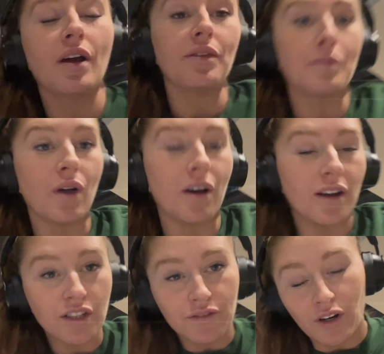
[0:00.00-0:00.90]
the
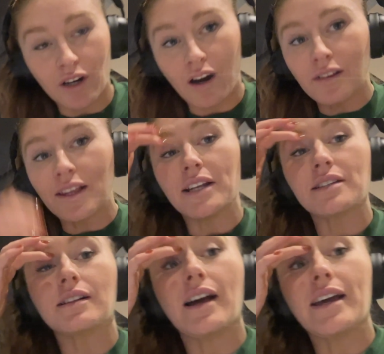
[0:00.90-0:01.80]
products for our
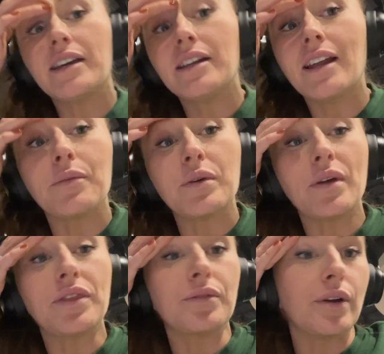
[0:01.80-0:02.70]
latest client and we
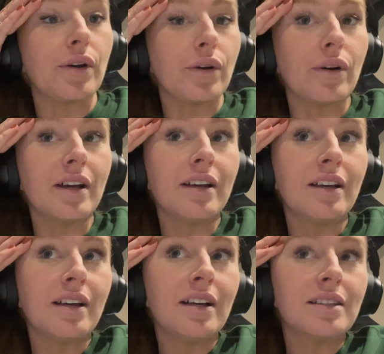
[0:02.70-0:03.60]
went through
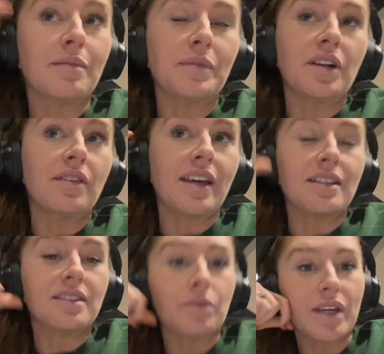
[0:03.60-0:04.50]
some little
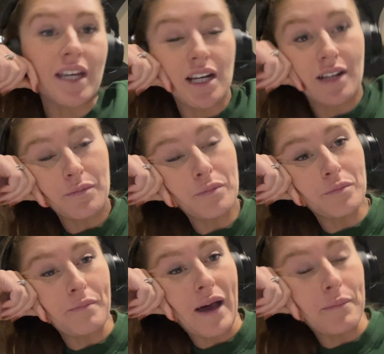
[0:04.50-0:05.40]
things that we can
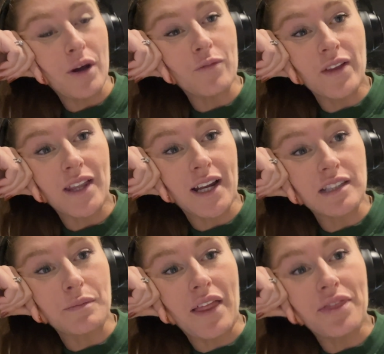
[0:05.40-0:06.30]
map out for the
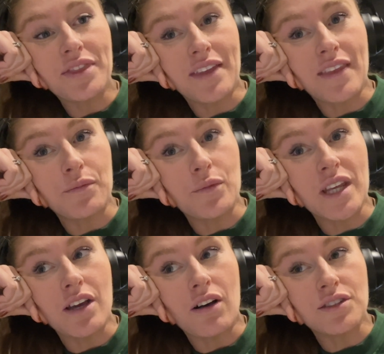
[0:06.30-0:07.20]
next month, and then
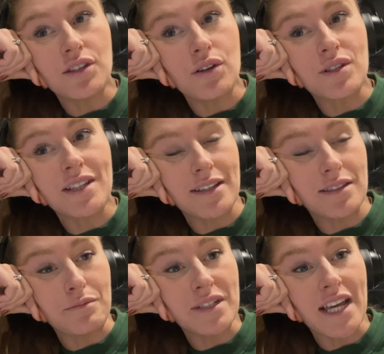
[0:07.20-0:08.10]
we also set
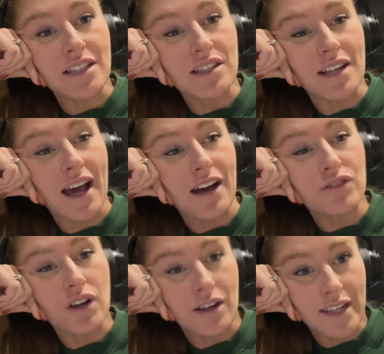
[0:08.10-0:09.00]
some dates to
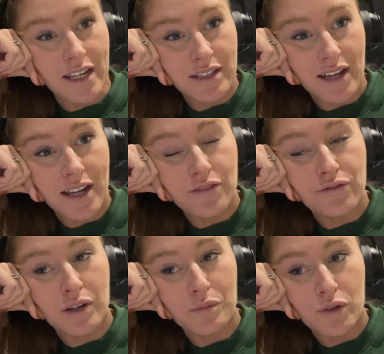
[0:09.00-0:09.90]
have content done
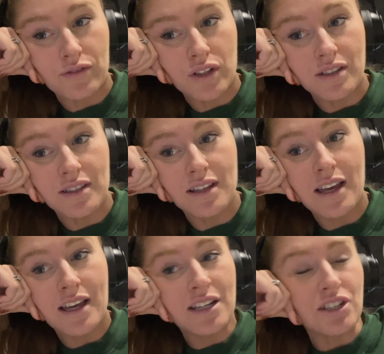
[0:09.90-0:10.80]
for approvals,
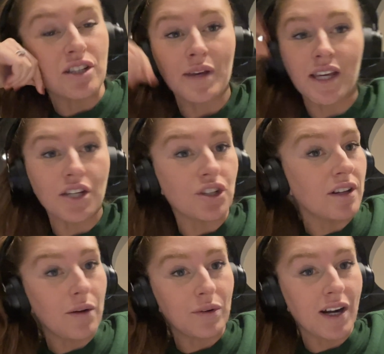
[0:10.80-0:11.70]
just making
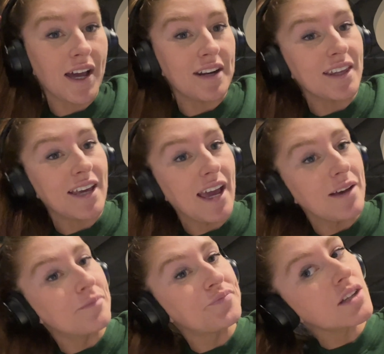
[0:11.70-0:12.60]
sure that we're ahead of the
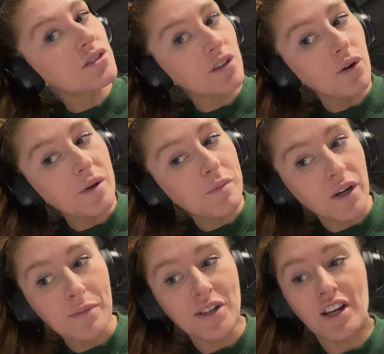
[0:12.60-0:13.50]
game. So we
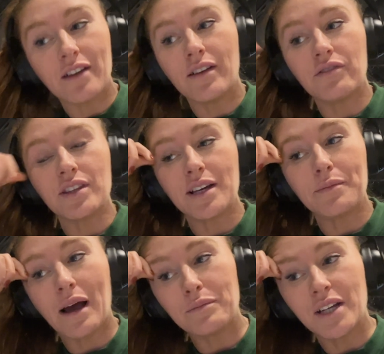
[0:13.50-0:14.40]
pretty much have
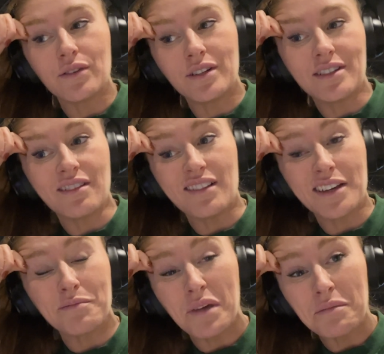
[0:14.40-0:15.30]
everything mapped out until
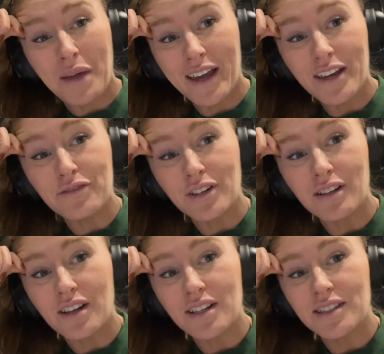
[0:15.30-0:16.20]
like mid-May for a
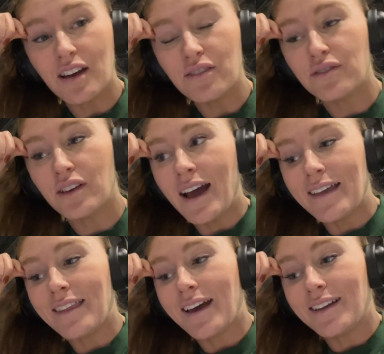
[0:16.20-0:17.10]
lot of stuff.
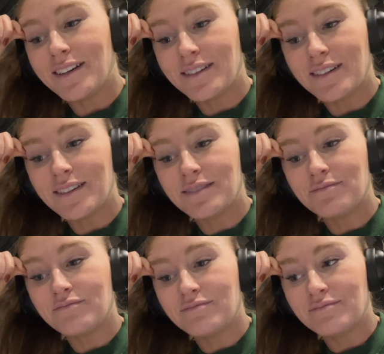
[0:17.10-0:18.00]
And then
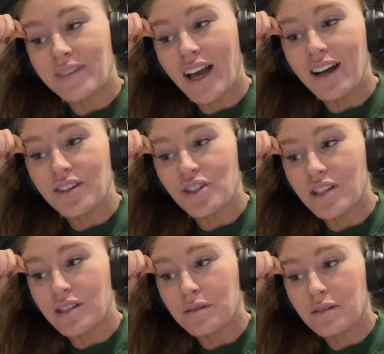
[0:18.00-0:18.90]
yeah,
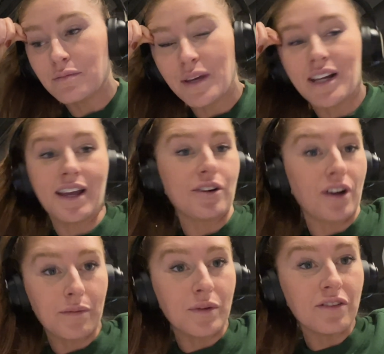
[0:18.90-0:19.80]
she's been
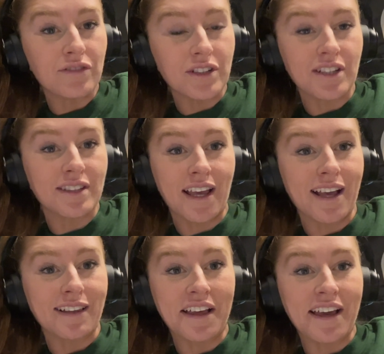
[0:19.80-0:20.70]
incredible for just
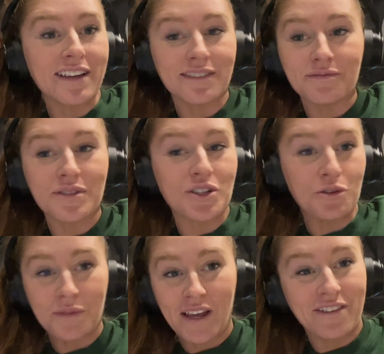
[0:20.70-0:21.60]
saying like
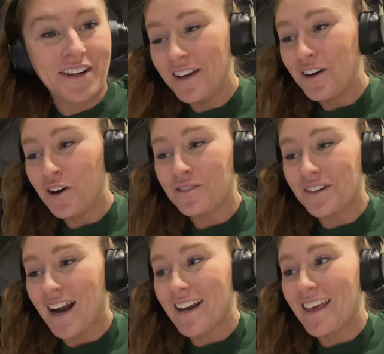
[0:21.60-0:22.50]
shoot me over
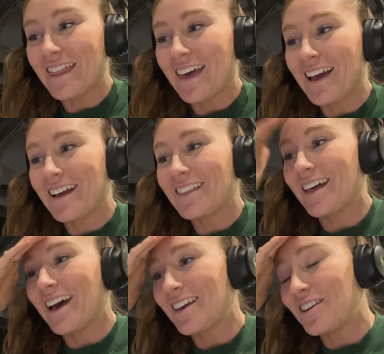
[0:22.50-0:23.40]
anything
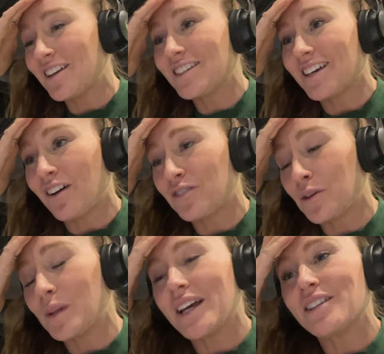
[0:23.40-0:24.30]
that you need to get off
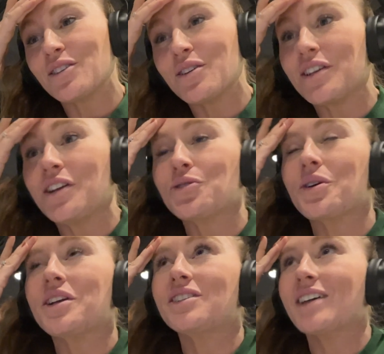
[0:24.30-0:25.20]
your plate so you can
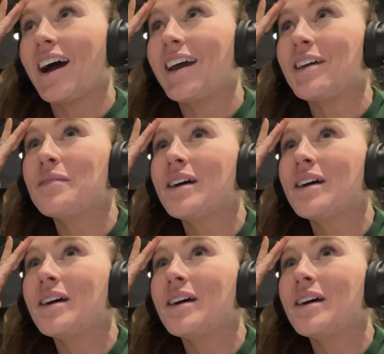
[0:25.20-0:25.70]
enjoy your time.